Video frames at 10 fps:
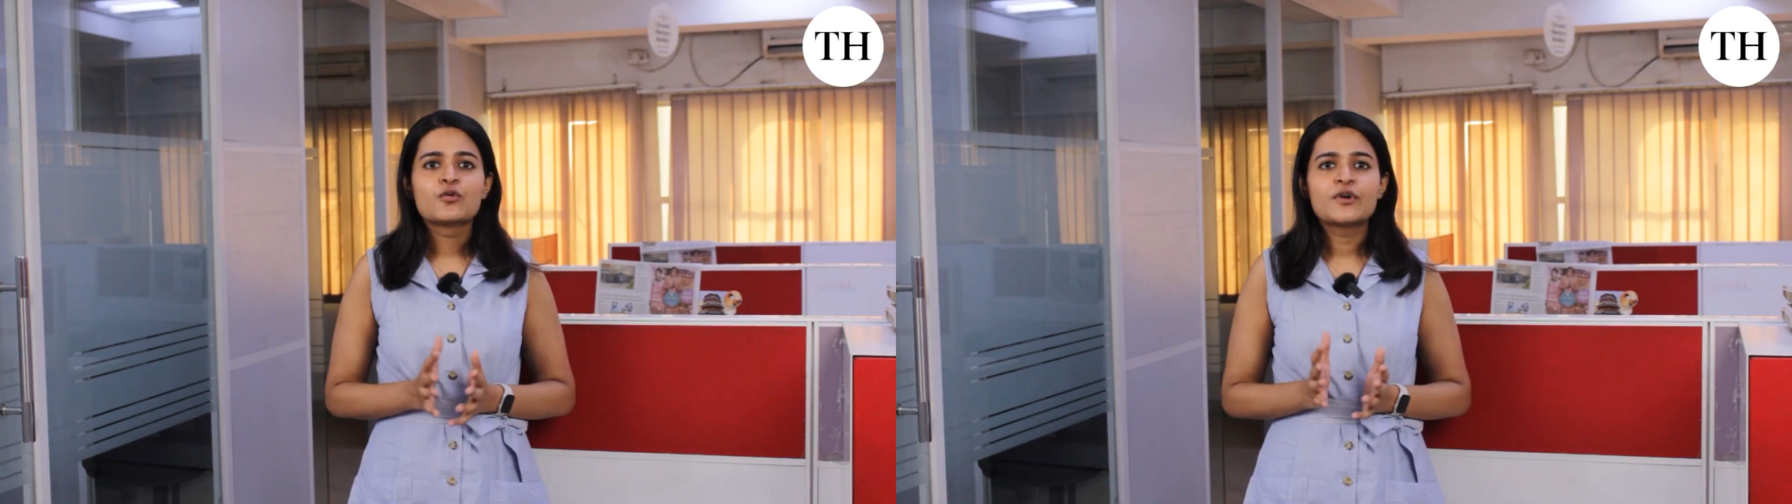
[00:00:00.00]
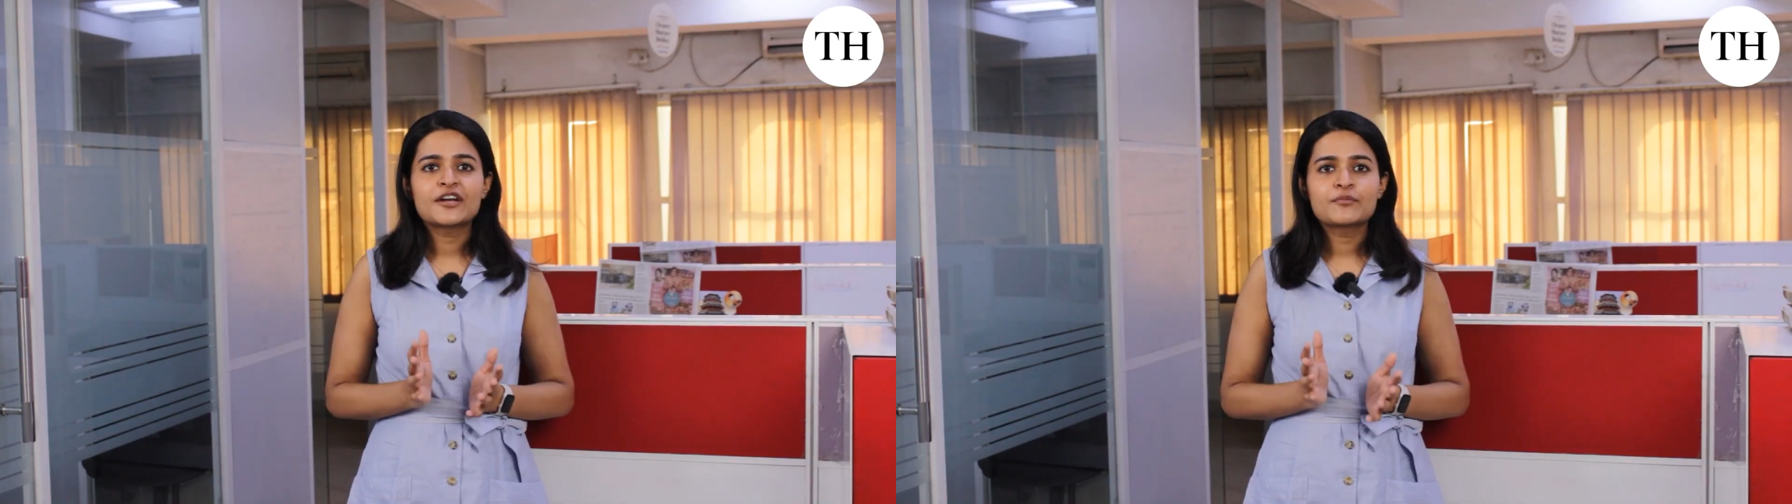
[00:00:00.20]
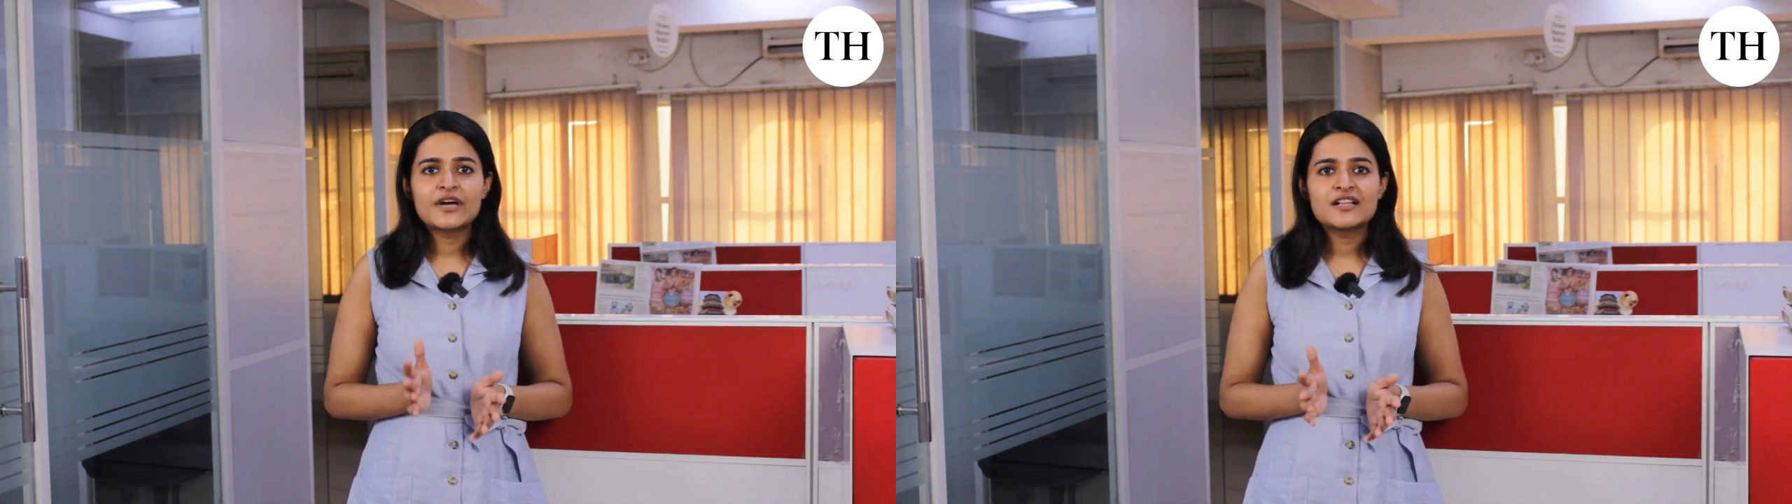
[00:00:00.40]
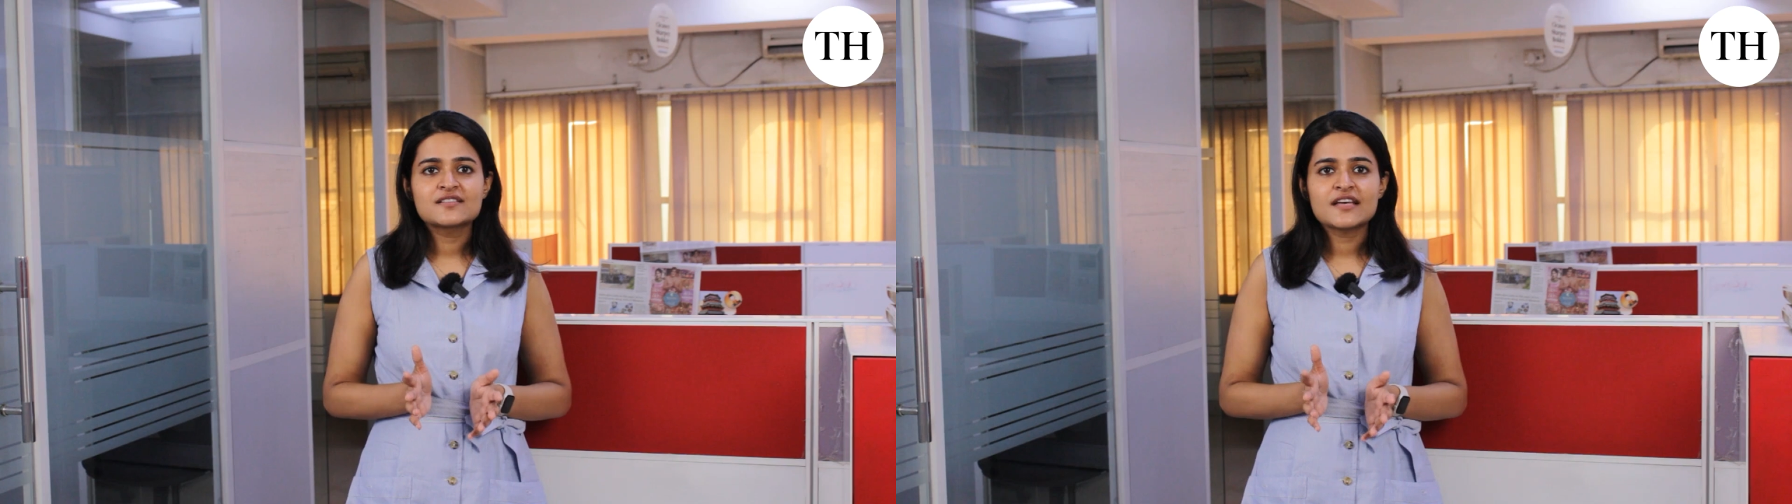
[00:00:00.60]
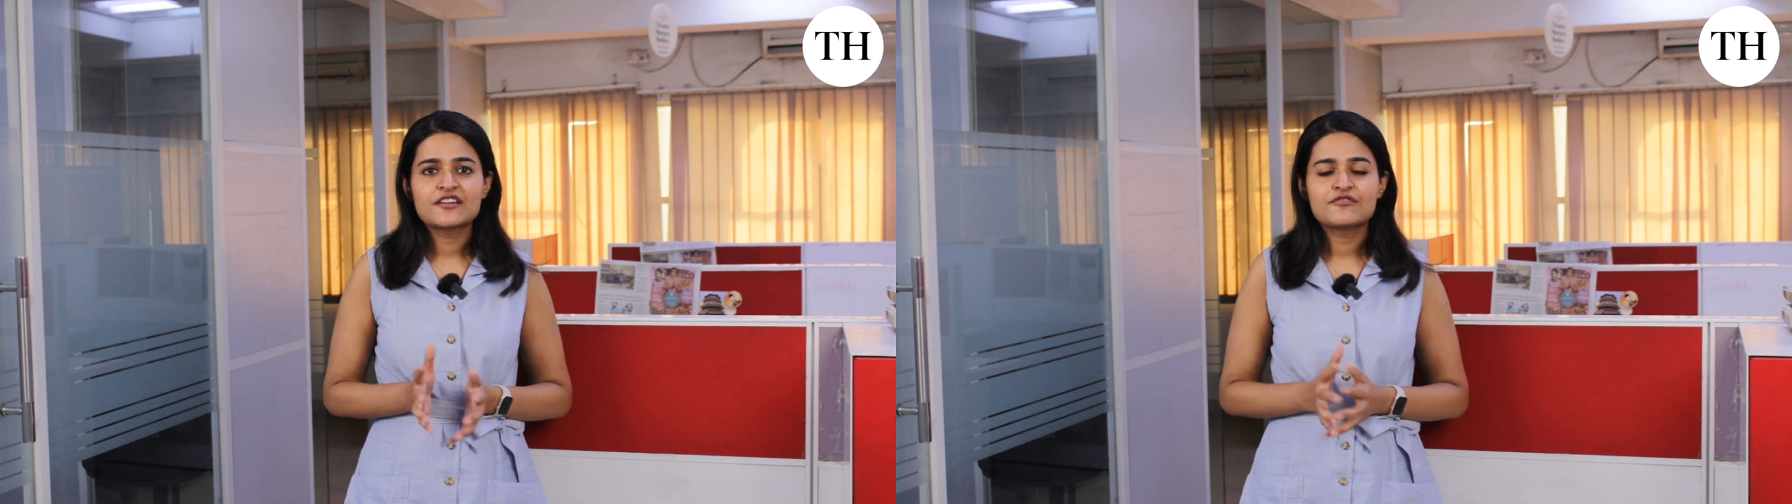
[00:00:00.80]
When it
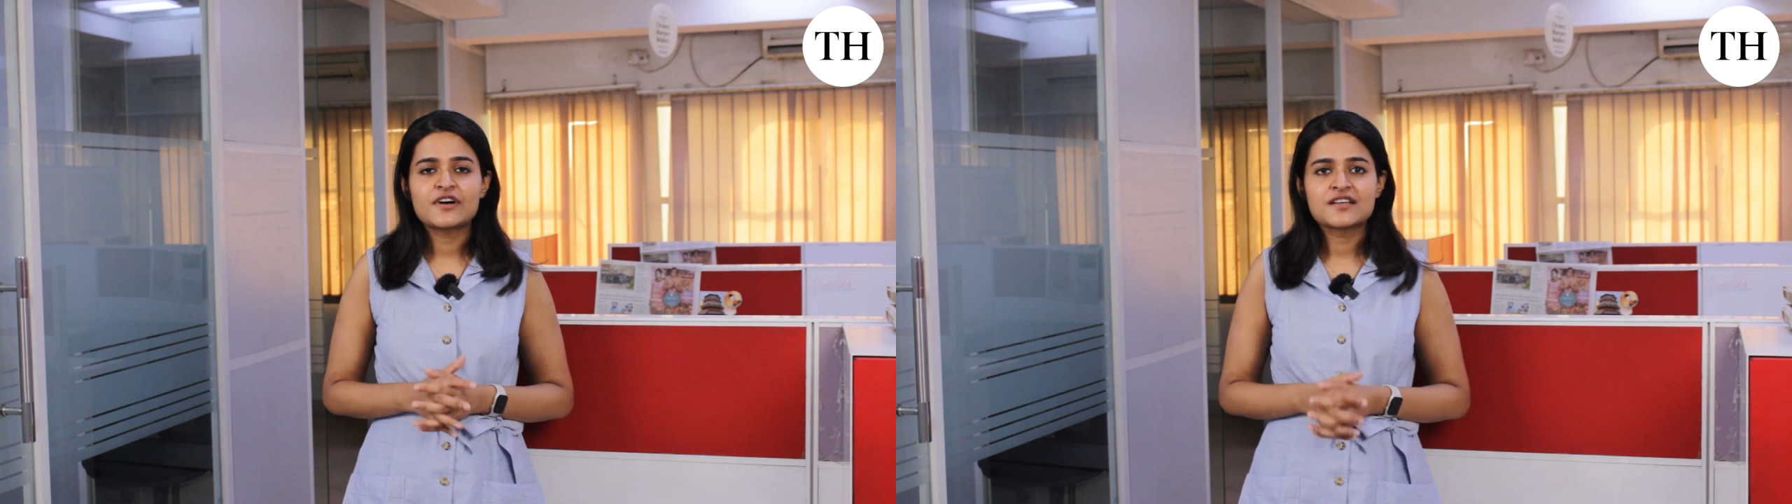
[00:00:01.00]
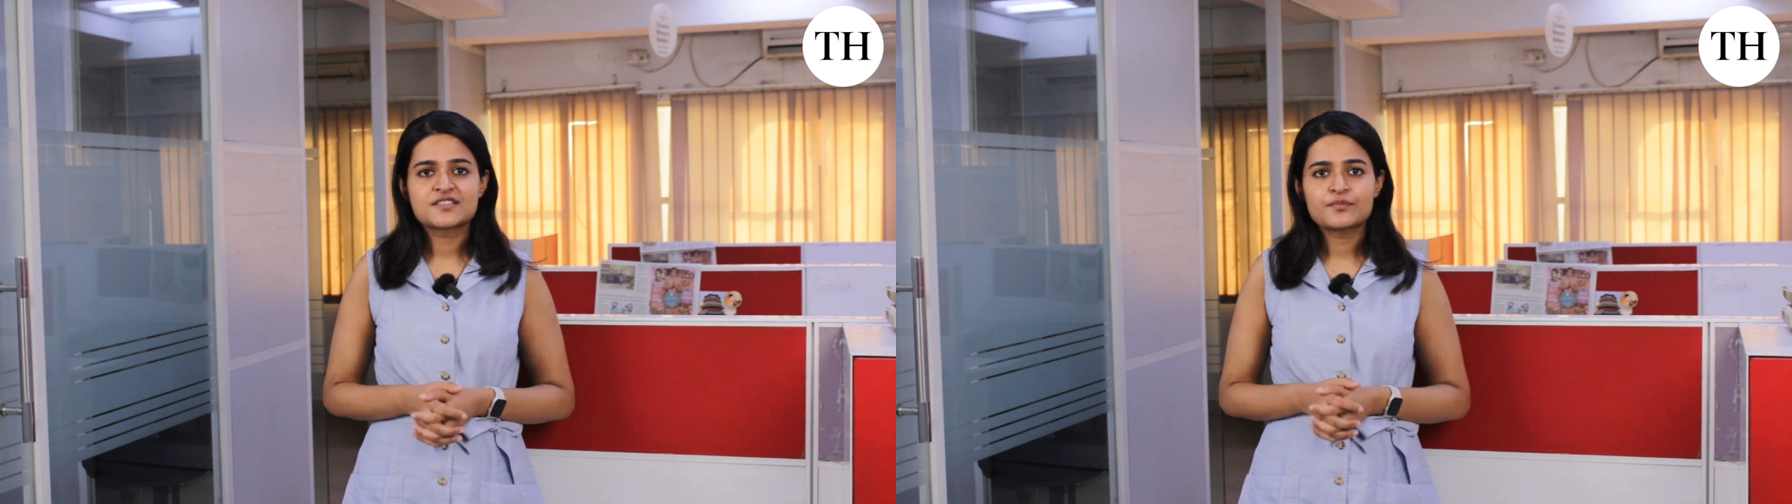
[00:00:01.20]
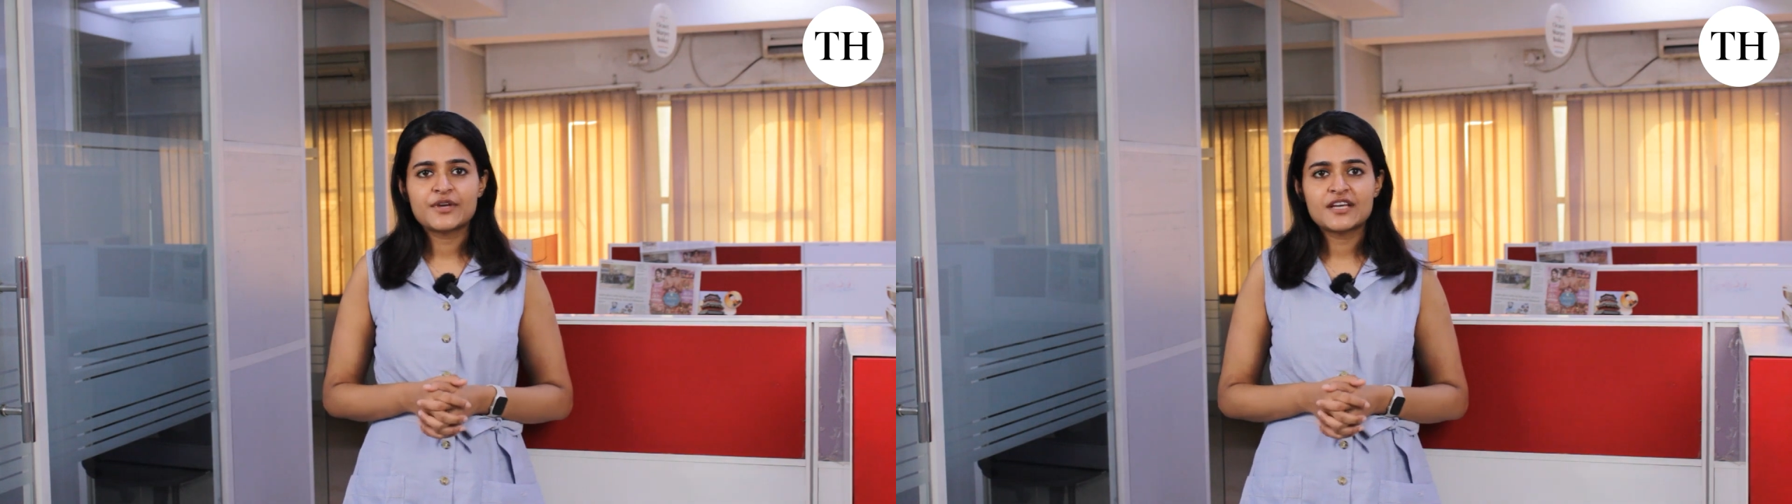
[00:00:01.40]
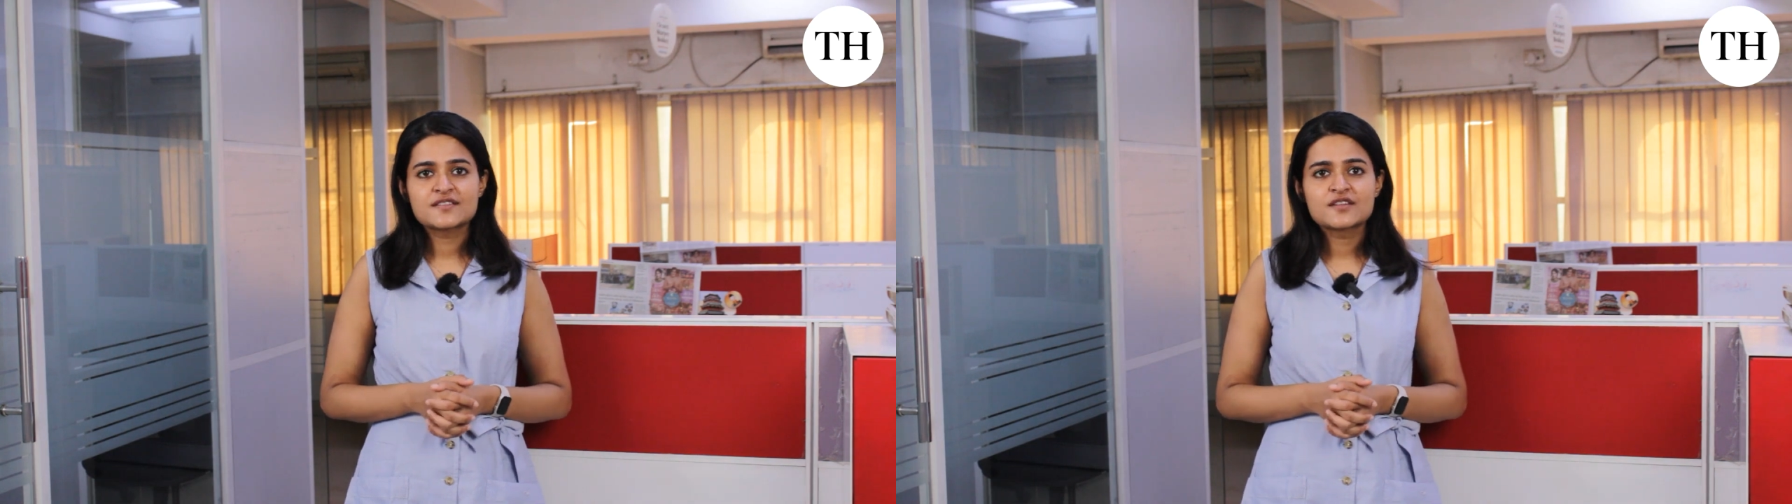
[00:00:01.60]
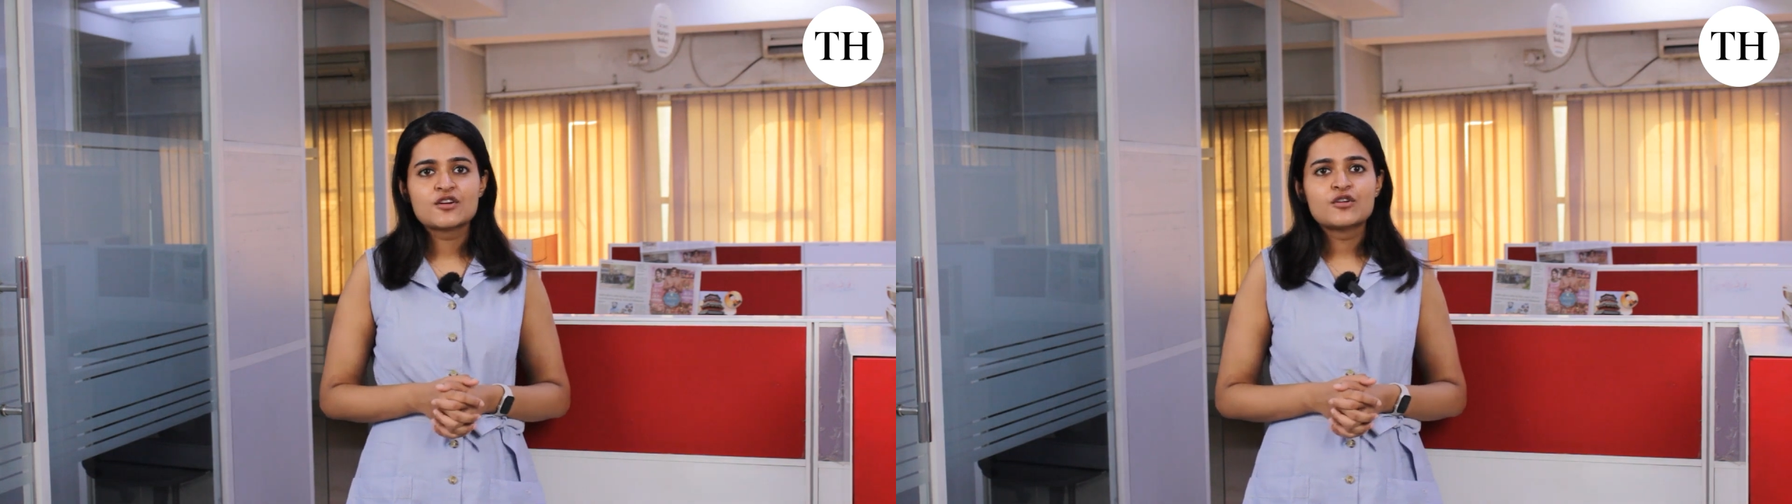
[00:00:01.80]
melts at a faster pace,